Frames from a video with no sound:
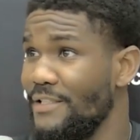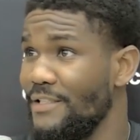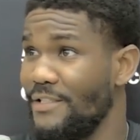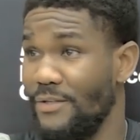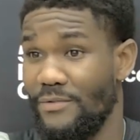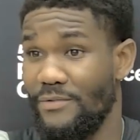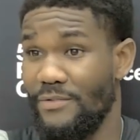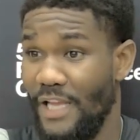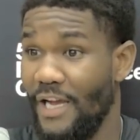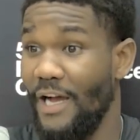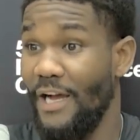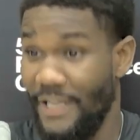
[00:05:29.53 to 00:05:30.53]
So,
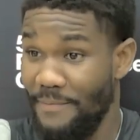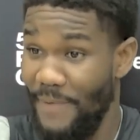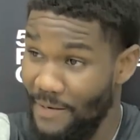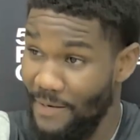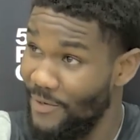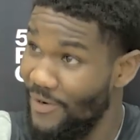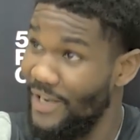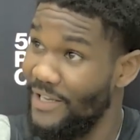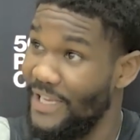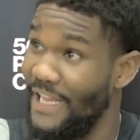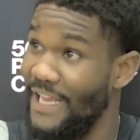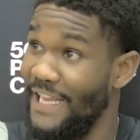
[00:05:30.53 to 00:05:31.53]
yeah, he better be ready
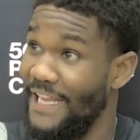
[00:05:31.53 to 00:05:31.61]
to get a